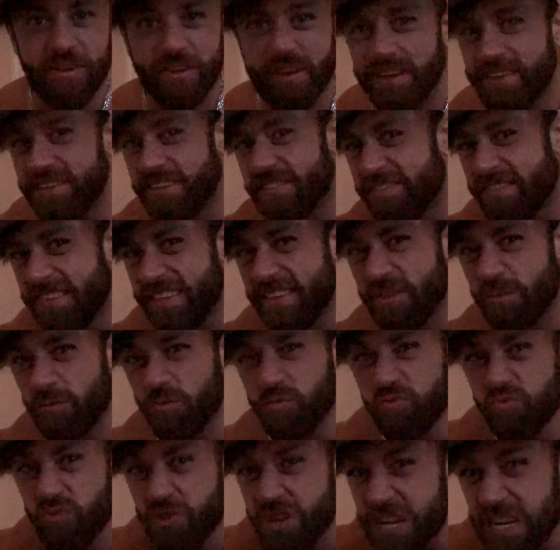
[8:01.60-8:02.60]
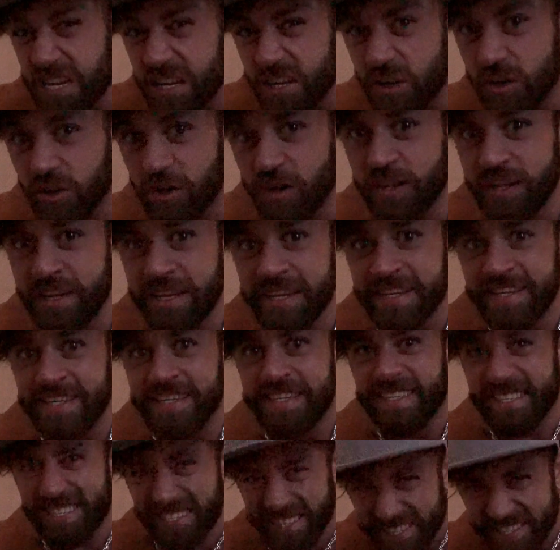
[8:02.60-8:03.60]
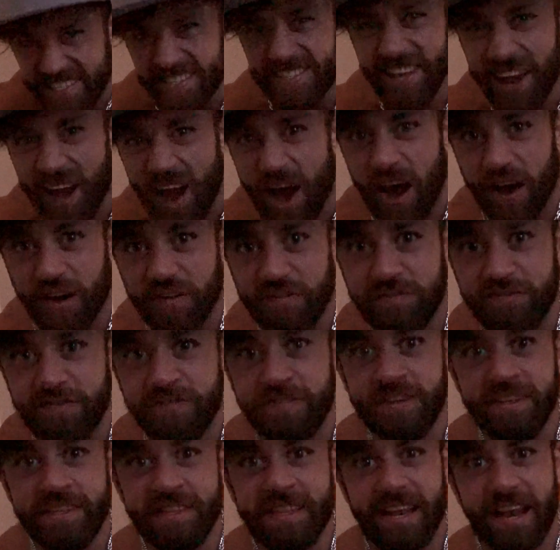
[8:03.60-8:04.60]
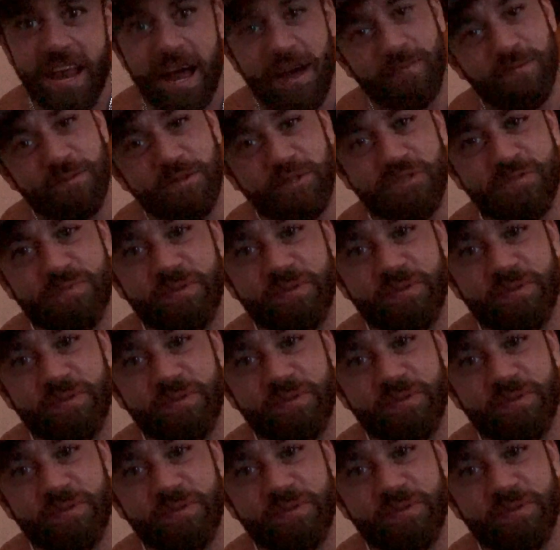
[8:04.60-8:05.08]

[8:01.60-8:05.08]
You get to see the real stuff that happens